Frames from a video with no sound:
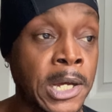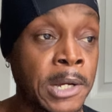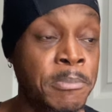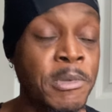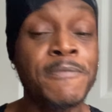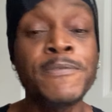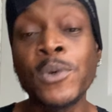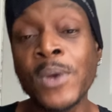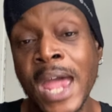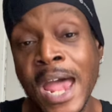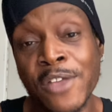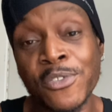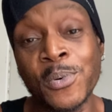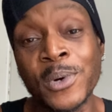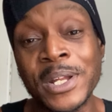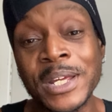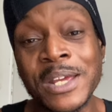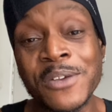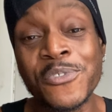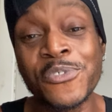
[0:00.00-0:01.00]
if you guys want
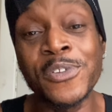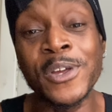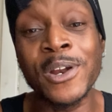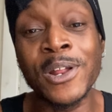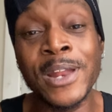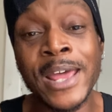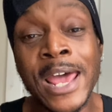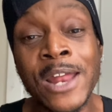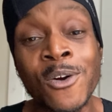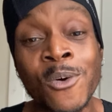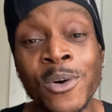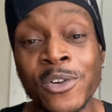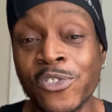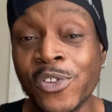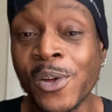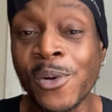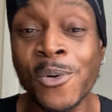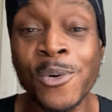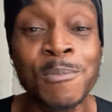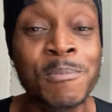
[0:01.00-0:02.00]
to consider that, or
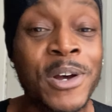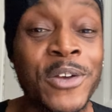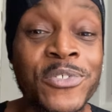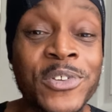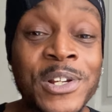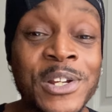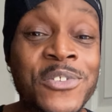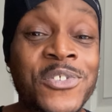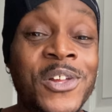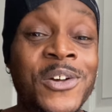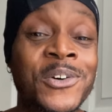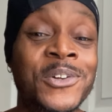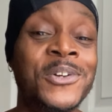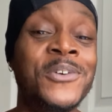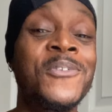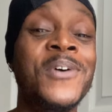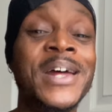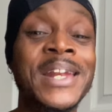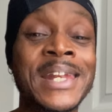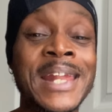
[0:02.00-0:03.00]
tone, muscular tone or
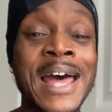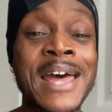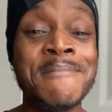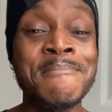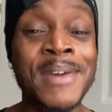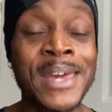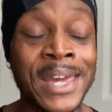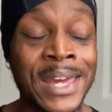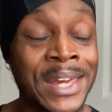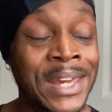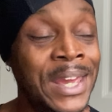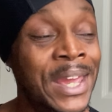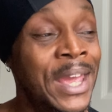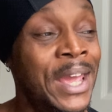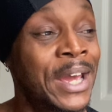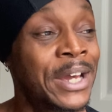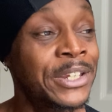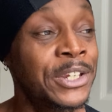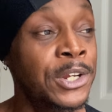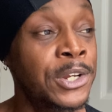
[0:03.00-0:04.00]
whatnot, man,
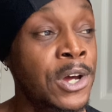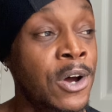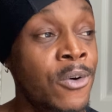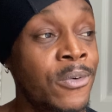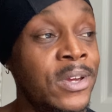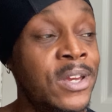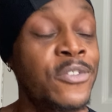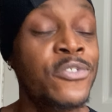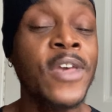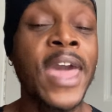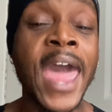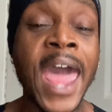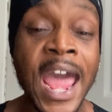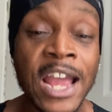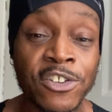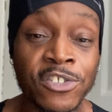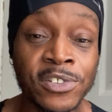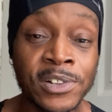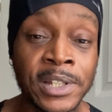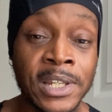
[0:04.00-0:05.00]
is
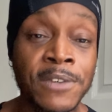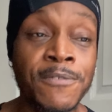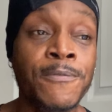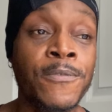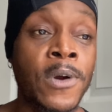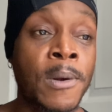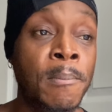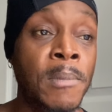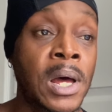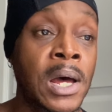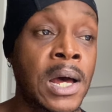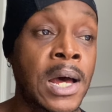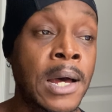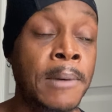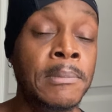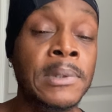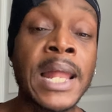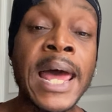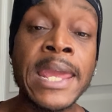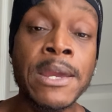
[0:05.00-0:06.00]
actually from
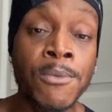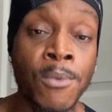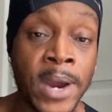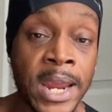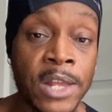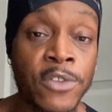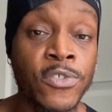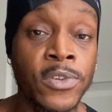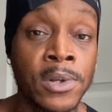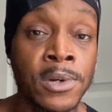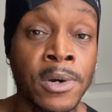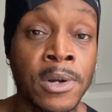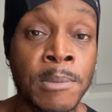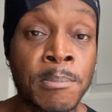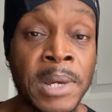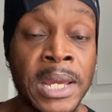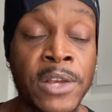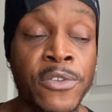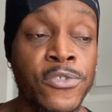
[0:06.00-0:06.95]
light weights, you know what I mean?